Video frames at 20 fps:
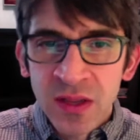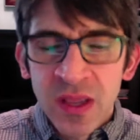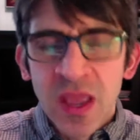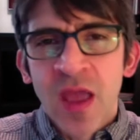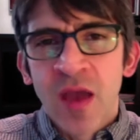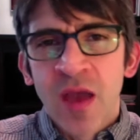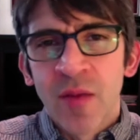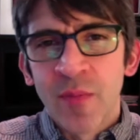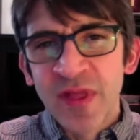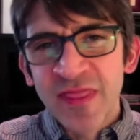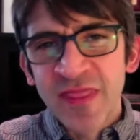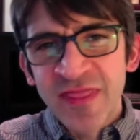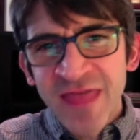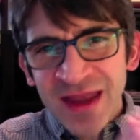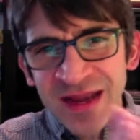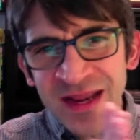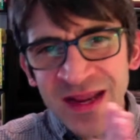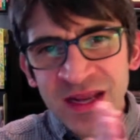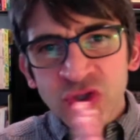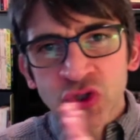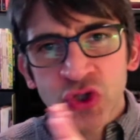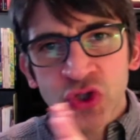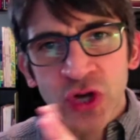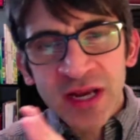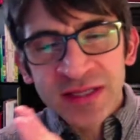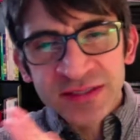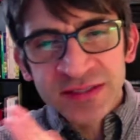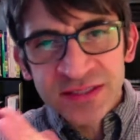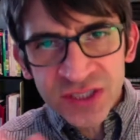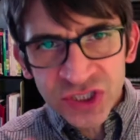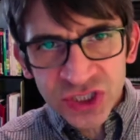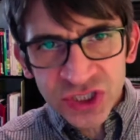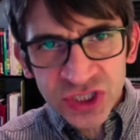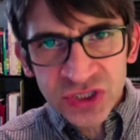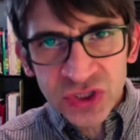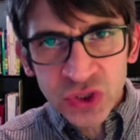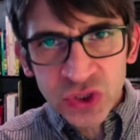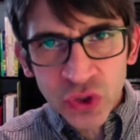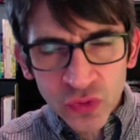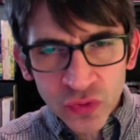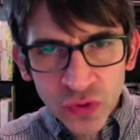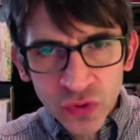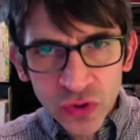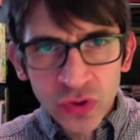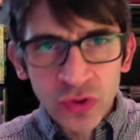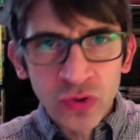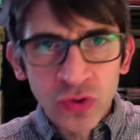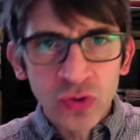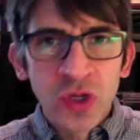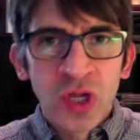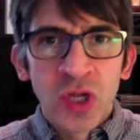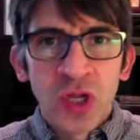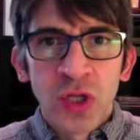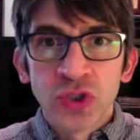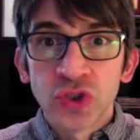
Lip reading: But then he transitions through